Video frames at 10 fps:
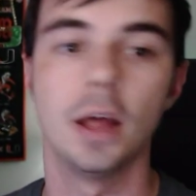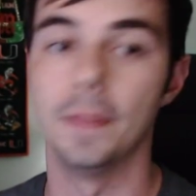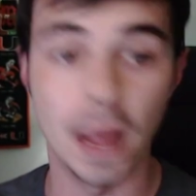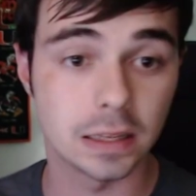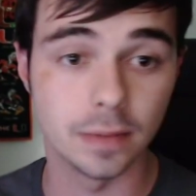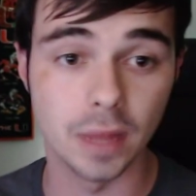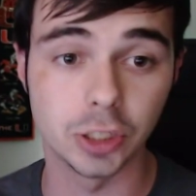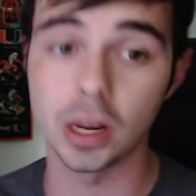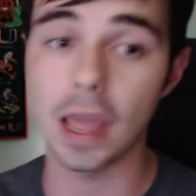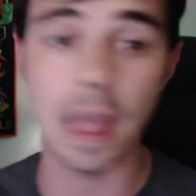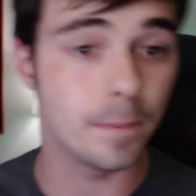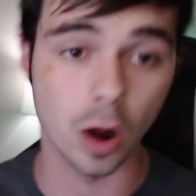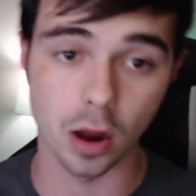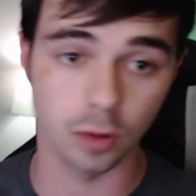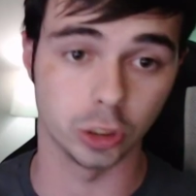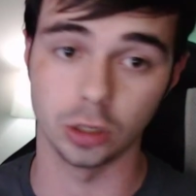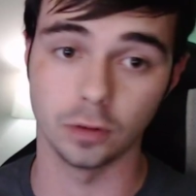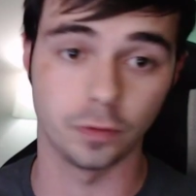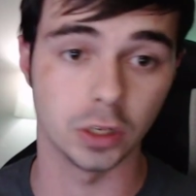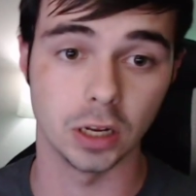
not to mention a punt return for a